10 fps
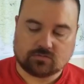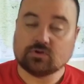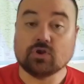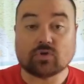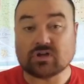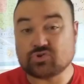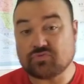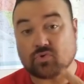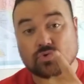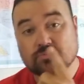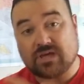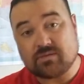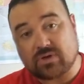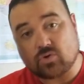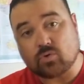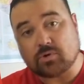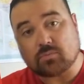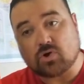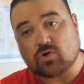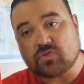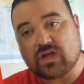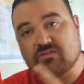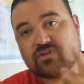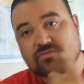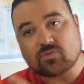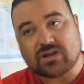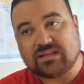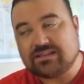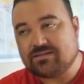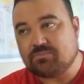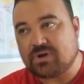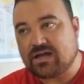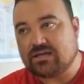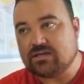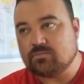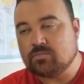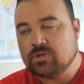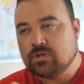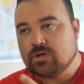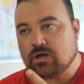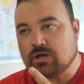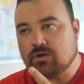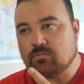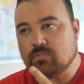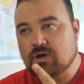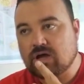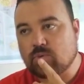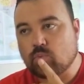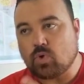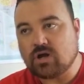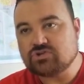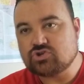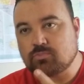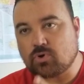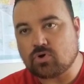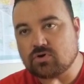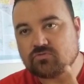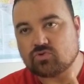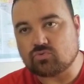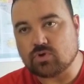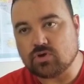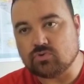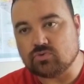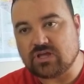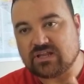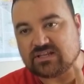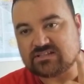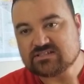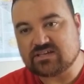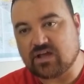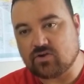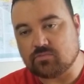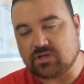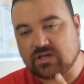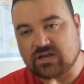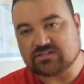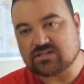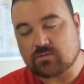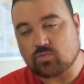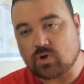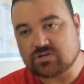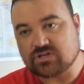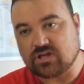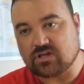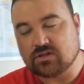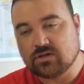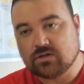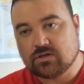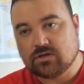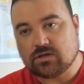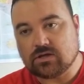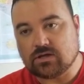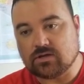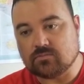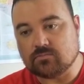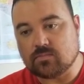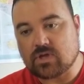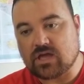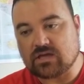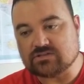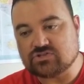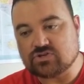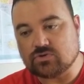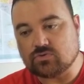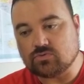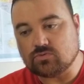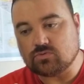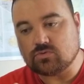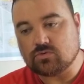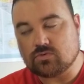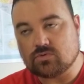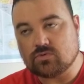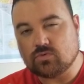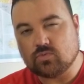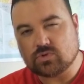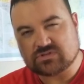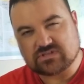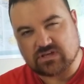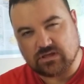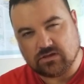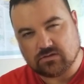No Country for Old Men by Cormac McCarthy. I've never read anything by him. I watched part of The Road and it scared me and I stopped watching it. And so we'll see.